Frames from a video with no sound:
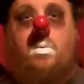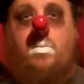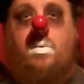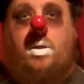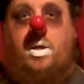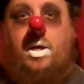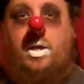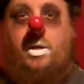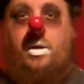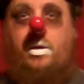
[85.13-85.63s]
Well,
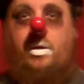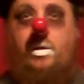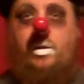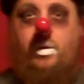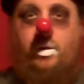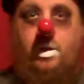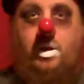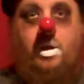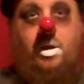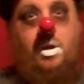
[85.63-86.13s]
I,
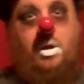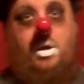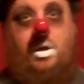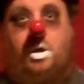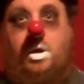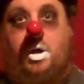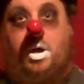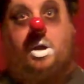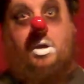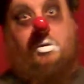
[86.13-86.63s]

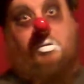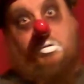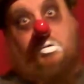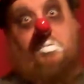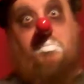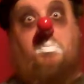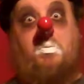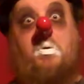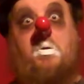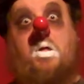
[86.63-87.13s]
I
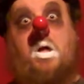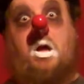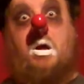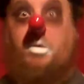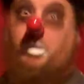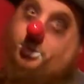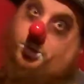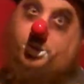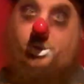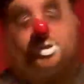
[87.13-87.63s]
could pull
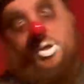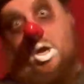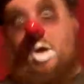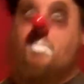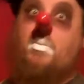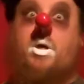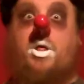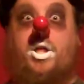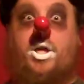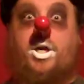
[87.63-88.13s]
out
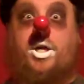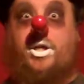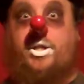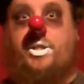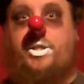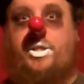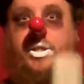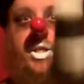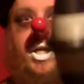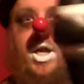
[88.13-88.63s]
some of
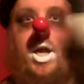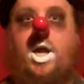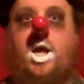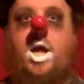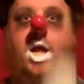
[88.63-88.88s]
this.